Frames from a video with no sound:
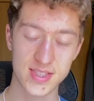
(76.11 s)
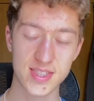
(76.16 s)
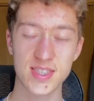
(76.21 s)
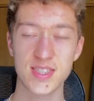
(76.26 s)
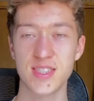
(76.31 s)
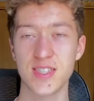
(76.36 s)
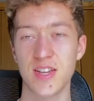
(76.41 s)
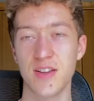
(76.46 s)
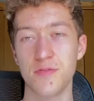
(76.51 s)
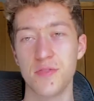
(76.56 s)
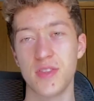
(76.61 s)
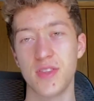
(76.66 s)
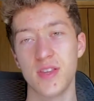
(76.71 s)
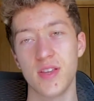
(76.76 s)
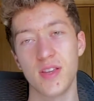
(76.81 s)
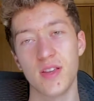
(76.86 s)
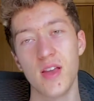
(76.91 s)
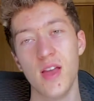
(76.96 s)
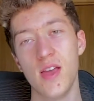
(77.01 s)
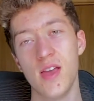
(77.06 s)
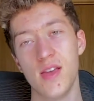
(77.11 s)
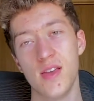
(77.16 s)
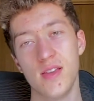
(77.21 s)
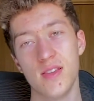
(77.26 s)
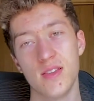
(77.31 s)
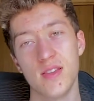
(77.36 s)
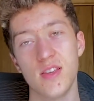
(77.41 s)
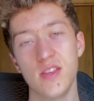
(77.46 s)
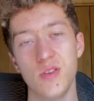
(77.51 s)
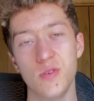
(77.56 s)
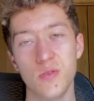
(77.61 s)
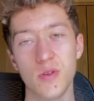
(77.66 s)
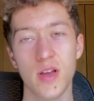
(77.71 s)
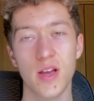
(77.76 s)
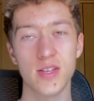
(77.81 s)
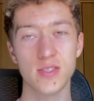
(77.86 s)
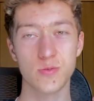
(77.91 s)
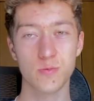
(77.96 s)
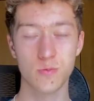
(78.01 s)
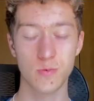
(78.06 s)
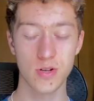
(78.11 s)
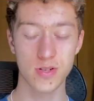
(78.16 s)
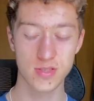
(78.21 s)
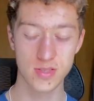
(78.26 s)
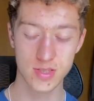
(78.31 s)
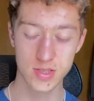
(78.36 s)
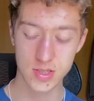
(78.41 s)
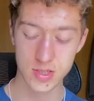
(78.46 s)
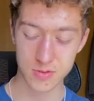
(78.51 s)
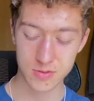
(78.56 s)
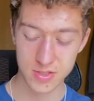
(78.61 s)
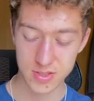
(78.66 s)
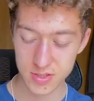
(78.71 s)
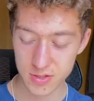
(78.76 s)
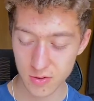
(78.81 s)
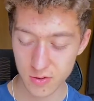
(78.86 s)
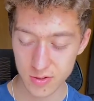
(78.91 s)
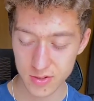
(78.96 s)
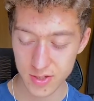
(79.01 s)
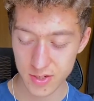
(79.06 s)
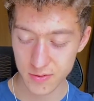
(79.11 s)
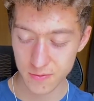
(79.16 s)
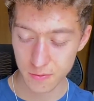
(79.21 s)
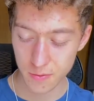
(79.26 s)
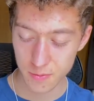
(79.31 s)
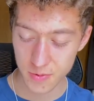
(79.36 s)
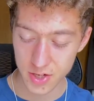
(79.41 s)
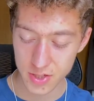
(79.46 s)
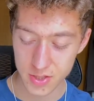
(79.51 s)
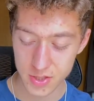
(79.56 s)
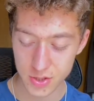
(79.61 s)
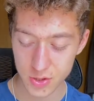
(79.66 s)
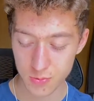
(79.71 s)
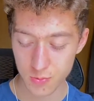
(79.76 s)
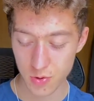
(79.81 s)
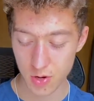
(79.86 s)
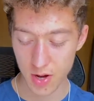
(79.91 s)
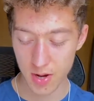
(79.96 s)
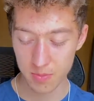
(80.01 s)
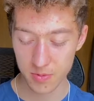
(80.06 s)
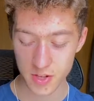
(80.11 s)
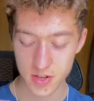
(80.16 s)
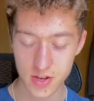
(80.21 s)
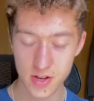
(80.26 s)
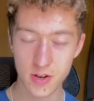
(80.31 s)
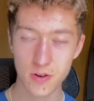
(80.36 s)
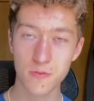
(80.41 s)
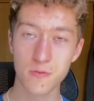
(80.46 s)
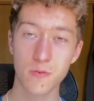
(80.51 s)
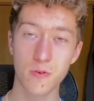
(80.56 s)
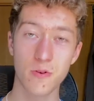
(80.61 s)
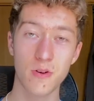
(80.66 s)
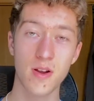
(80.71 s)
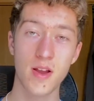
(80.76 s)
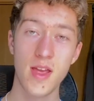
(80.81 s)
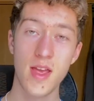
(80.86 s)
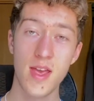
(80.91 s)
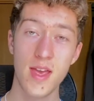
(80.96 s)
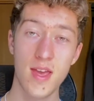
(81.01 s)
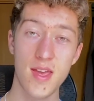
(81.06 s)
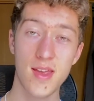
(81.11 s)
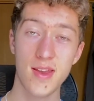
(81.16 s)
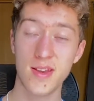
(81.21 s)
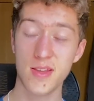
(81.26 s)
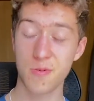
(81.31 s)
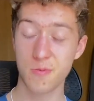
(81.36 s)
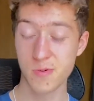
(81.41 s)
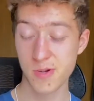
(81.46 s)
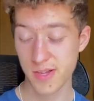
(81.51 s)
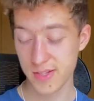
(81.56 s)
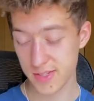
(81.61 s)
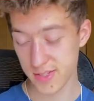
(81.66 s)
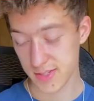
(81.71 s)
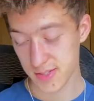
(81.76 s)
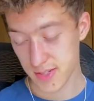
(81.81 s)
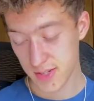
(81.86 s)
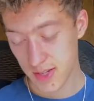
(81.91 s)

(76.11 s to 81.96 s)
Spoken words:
This is everything that you guys want to know. This is all the information you're probably here for anyways.